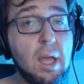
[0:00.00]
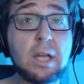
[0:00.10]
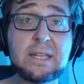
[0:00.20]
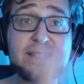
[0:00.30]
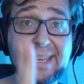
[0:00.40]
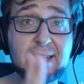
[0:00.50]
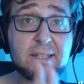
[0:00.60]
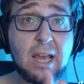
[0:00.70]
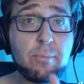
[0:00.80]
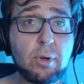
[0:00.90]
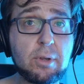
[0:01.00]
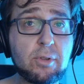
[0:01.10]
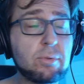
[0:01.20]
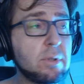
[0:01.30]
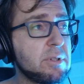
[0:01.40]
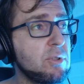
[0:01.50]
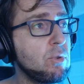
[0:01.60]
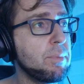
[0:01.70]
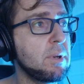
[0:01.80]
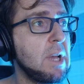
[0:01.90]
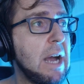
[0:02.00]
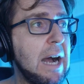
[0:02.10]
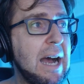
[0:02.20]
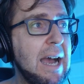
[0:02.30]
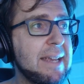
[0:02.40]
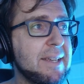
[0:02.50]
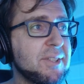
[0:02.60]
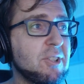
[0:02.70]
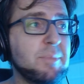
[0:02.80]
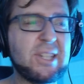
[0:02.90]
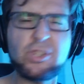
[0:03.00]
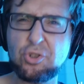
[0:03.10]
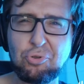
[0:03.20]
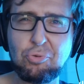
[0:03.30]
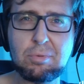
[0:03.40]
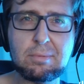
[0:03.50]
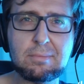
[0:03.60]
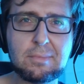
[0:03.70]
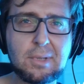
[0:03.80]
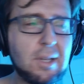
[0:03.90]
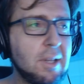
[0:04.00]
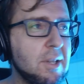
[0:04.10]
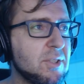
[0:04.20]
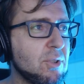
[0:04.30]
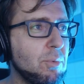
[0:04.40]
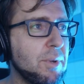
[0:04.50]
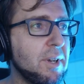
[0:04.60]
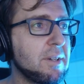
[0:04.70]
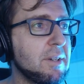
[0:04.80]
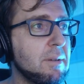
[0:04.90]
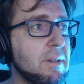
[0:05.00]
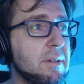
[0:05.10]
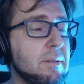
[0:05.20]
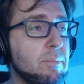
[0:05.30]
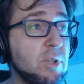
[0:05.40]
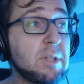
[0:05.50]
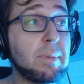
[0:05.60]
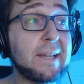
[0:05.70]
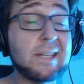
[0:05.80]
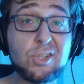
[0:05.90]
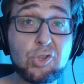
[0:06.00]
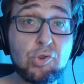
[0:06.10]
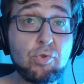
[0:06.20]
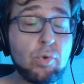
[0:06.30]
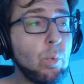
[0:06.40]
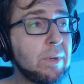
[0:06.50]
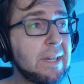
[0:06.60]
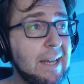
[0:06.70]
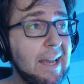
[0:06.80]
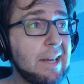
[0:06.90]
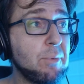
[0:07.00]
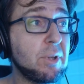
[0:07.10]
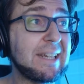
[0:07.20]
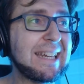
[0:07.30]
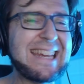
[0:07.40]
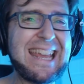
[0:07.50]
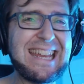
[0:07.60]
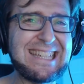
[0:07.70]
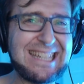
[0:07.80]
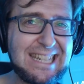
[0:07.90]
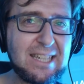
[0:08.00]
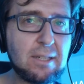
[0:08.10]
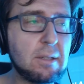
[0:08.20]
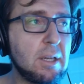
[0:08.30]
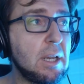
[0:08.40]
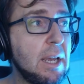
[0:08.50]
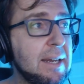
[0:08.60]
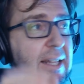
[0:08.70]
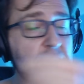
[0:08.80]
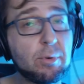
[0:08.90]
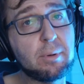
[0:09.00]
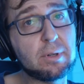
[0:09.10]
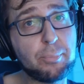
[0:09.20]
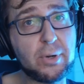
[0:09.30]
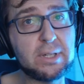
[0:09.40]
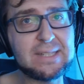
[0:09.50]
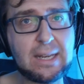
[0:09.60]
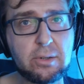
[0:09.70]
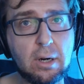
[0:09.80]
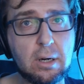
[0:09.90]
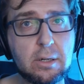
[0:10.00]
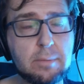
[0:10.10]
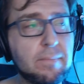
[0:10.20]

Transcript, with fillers: The second time we're going through this loop, i is going to be 2. So we're going to uh, multiply the 2 with a 9, we're going to get an 18, and that's where we're going to print the second heart.